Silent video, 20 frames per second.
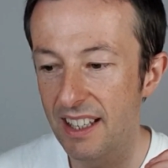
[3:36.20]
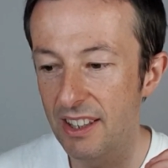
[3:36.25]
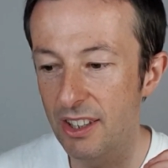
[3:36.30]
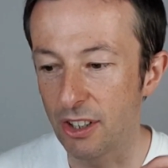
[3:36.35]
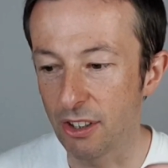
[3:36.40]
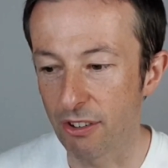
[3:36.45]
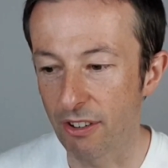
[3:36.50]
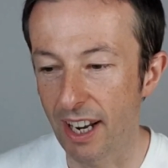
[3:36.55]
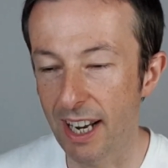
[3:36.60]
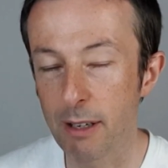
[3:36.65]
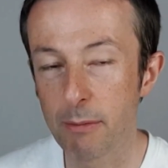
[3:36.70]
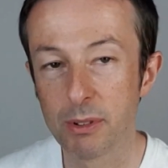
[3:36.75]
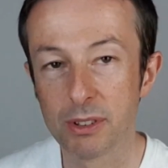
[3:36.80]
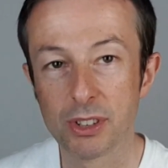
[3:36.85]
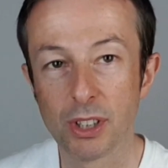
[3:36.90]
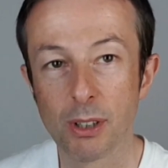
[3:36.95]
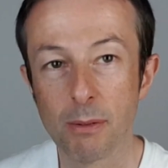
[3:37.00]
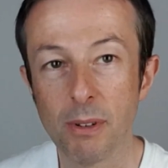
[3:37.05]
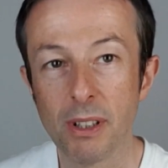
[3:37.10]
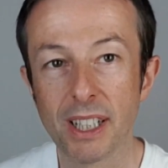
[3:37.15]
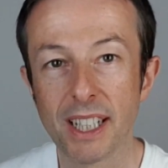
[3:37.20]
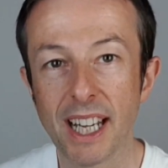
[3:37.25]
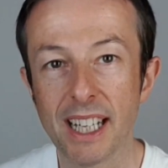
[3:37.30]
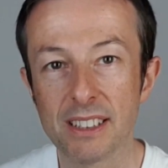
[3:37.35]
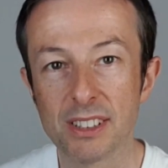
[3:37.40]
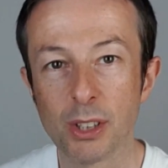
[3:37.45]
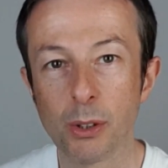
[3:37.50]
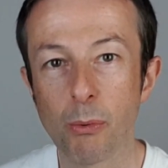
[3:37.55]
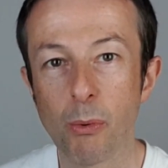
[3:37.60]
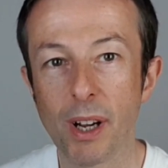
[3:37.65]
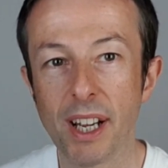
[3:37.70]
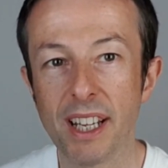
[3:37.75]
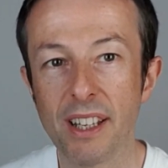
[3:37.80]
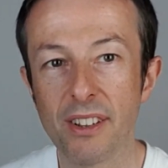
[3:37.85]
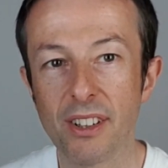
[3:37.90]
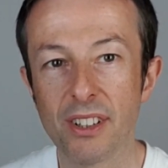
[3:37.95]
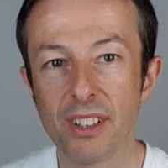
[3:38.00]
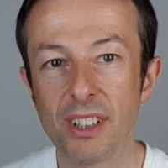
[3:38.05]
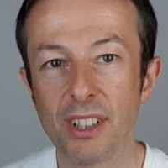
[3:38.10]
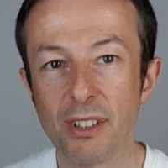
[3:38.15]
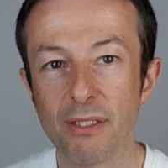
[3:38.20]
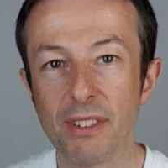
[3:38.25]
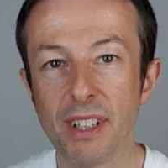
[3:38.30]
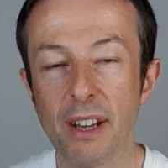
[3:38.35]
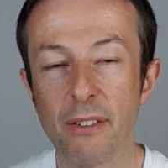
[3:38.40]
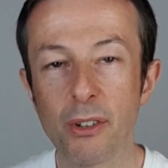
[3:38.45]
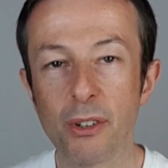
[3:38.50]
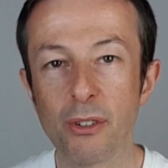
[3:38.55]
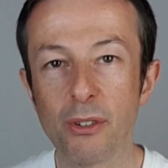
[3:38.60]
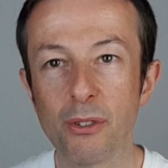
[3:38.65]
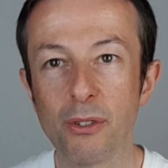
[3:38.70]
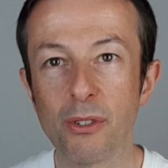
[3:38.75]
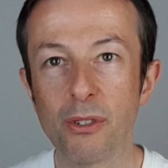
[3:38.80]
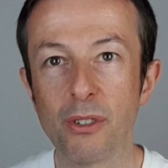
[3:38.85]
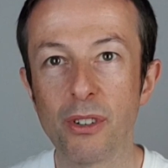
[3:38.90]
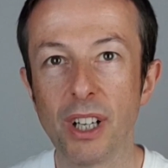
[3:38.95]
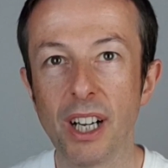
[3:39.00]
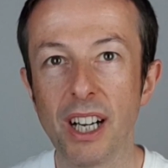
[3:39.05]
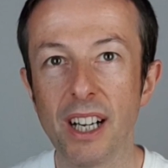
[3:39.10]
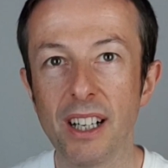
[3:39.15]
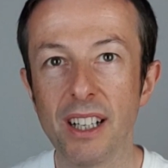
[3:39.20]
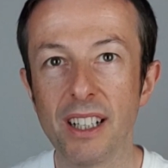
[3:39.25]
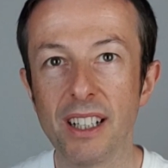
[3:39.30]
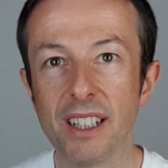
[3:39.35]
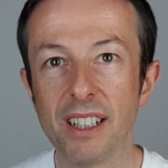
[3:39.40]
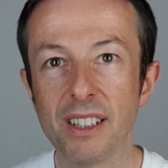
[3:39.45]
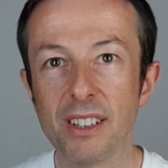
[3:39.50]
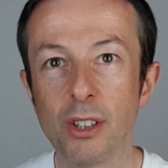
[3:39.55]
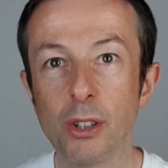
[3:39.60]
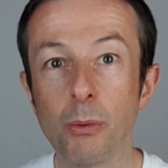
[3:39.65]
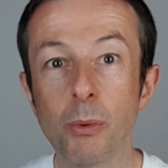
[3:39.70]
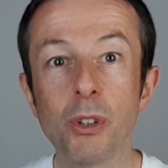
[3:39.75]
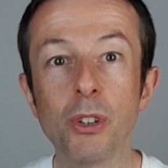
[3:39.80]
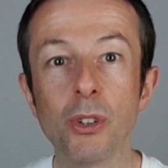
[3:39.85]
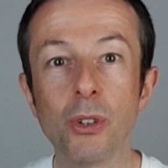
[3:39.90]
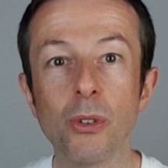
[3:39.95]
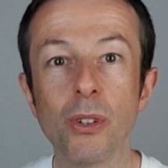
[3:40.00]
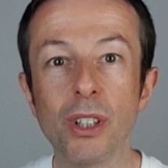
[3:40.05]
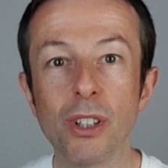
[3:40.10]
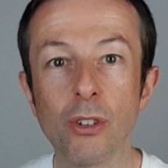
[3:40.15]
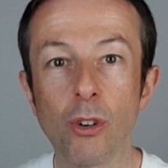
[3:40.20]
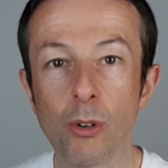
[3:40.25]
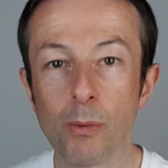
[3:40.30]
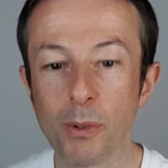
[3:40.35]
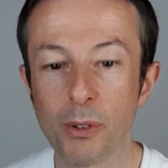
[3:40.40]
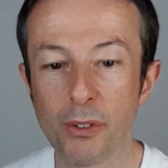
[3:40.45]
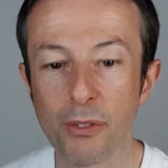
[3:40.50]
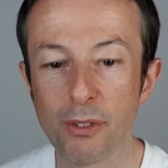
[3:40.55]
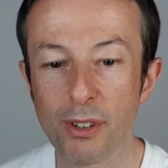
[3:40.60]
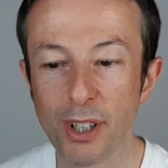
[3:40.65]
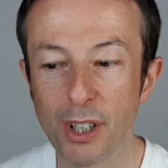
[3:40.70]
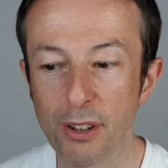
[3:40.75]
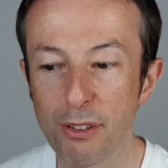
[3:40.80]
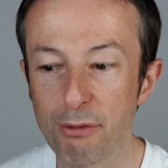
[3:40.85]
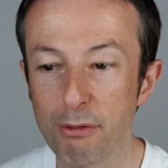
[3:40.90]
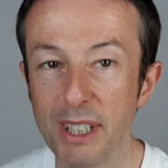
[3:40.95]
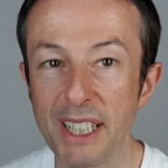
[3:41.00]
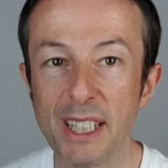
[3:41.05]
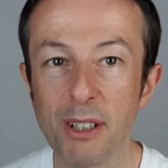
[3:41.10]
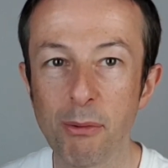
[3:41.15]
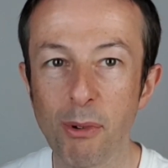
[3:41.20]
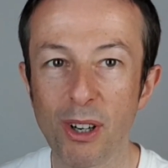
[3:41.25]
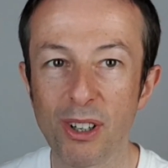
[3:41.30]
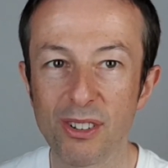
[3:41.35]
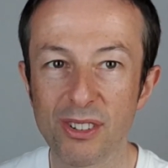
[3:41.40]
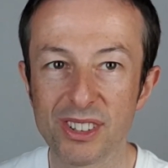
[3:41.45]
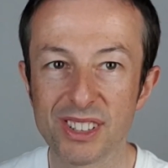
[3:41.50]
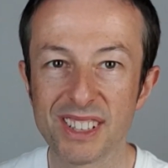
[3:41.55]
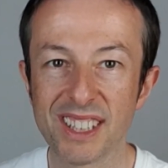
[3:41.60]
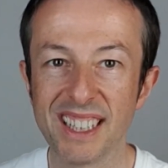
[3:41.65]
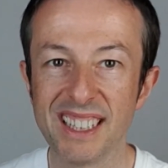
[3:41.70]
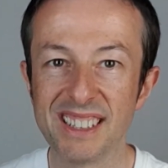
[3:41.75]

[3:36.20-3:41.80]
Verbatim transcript: that you're able to communicate in a way that you'd never uh, that you wouldn't do in a normal uh, three D world.